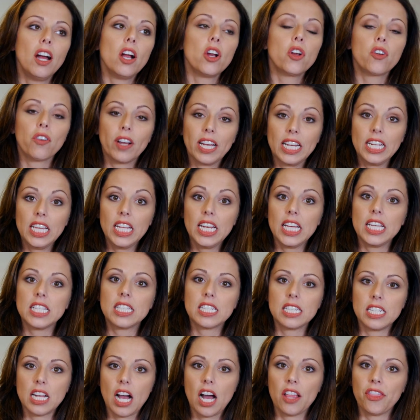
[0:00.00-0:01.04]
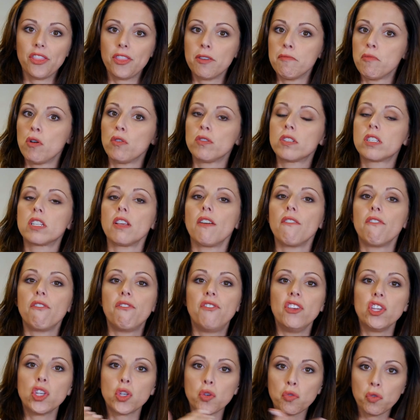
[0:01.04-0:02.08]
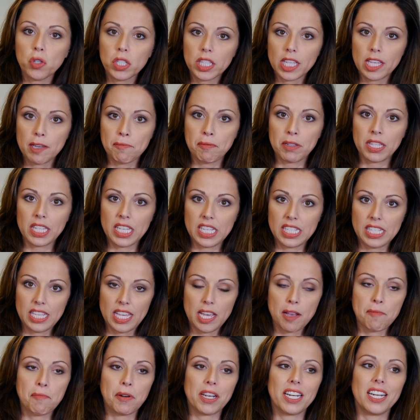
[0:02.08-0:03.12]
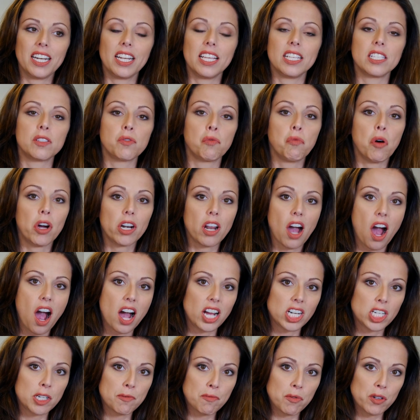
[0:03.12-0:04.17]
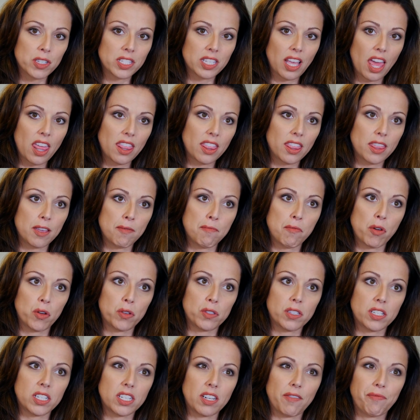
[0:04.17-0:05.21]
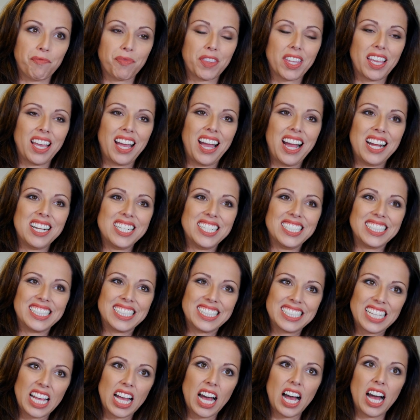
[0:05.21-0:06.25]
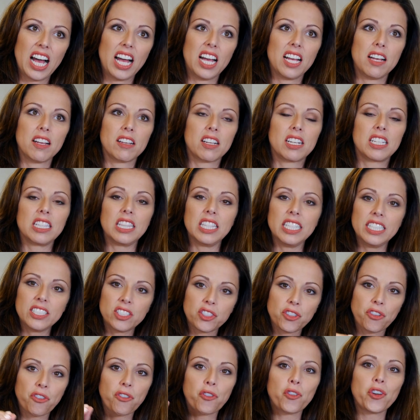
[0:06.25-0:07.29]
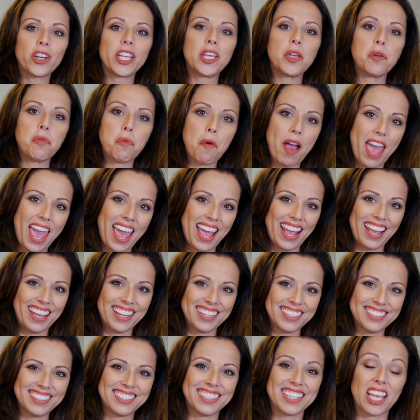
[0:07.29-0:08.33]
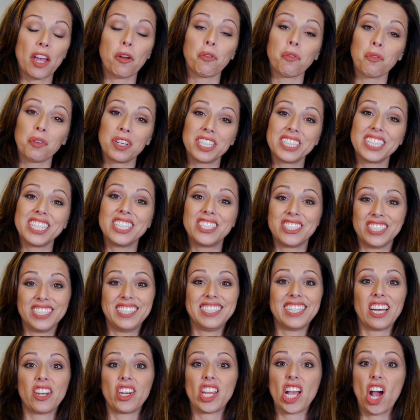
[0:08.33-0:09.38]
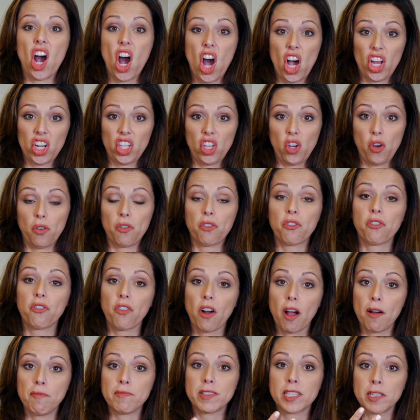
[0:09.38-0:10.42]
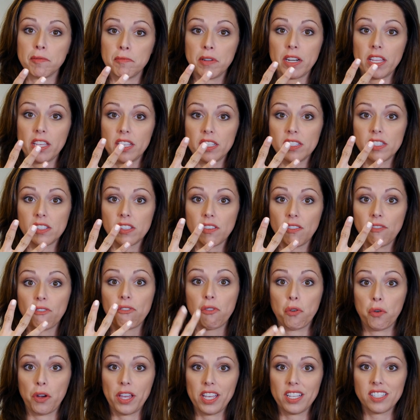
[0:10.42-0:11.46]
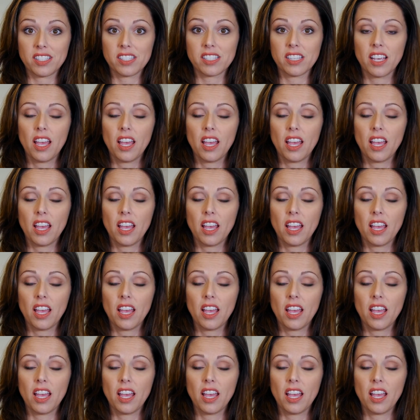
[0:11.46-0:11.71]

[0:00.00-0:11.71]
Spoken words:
Granted, it's not the most visually pleasing, but it is 100% the most glitch-free way to get really good sounding audio from somebody's voice.